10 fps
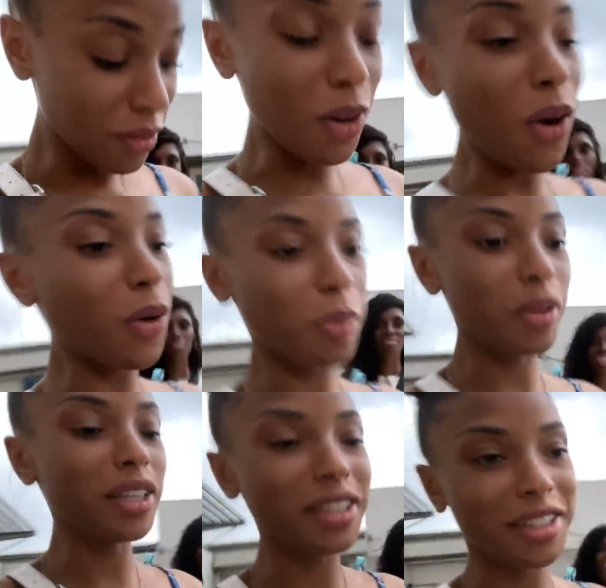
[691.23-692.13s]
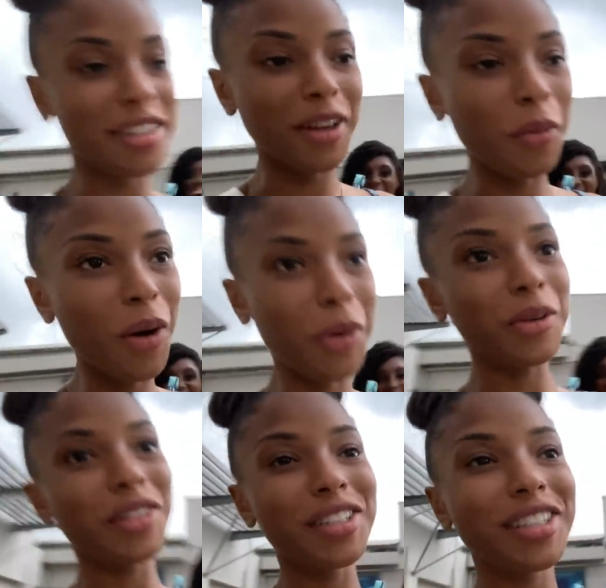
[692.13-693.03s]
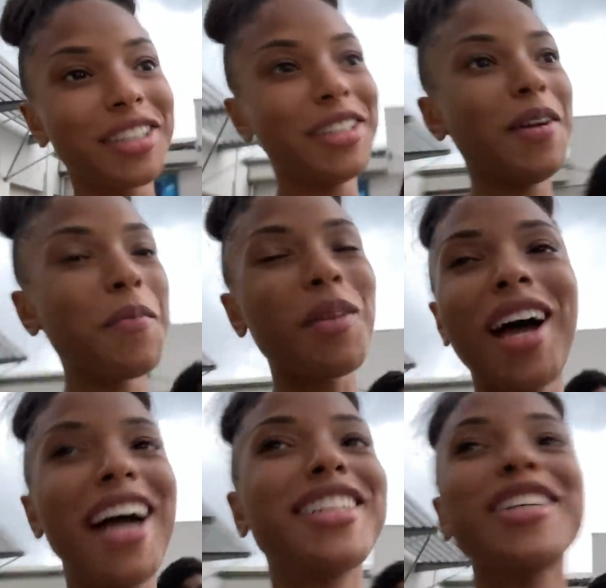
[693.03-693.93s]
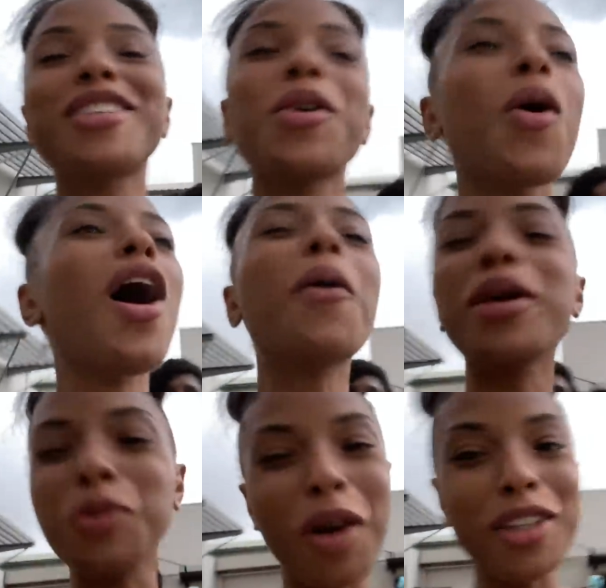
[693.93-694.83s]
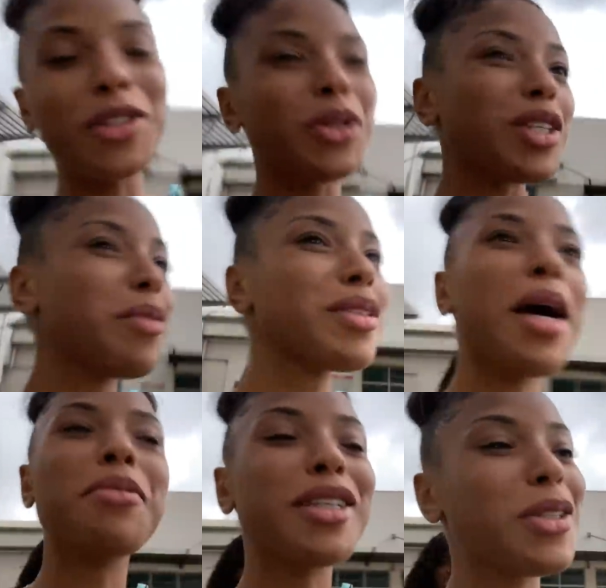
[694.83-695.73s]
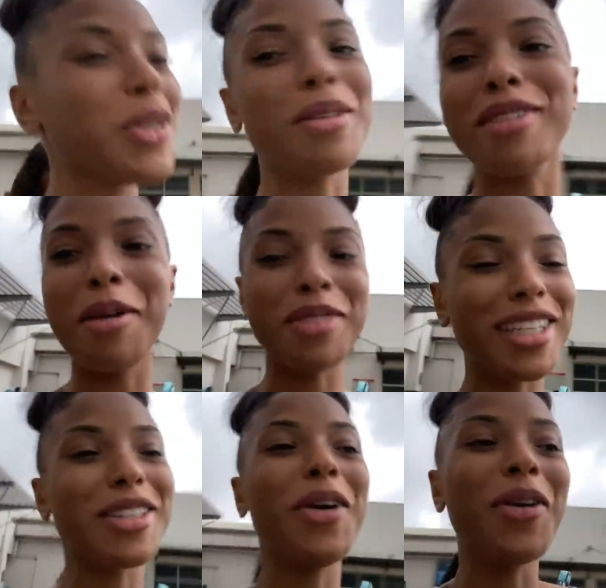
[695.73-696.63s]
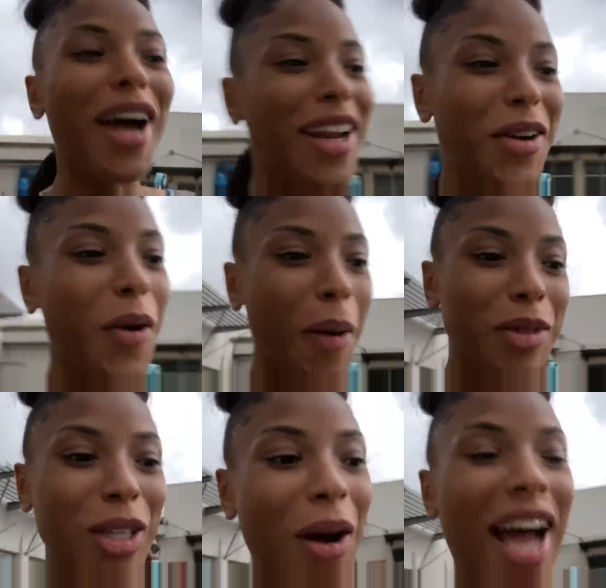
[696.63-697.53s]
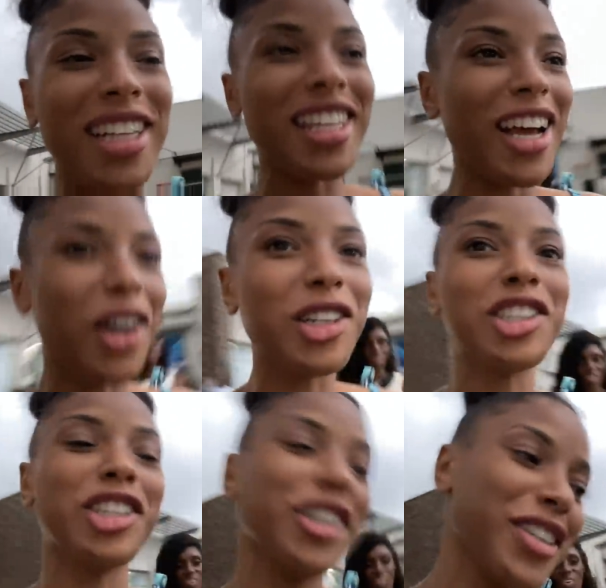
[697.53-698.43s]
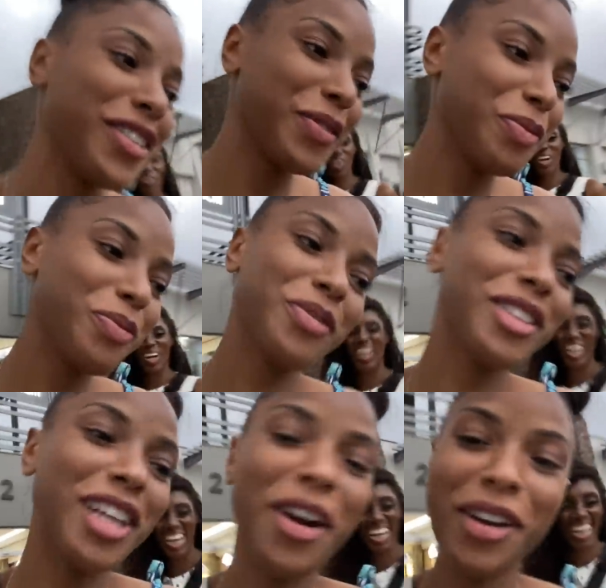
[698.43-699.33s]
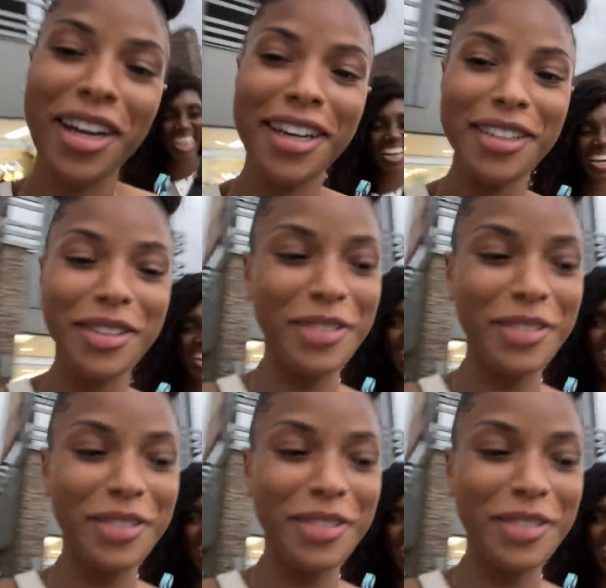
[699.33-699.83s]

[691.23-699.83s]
No, please, I won't. I just don't always want to. Sometimes I do, sometimes I don't. I know, I'm so anti-culture. Sorry, guys.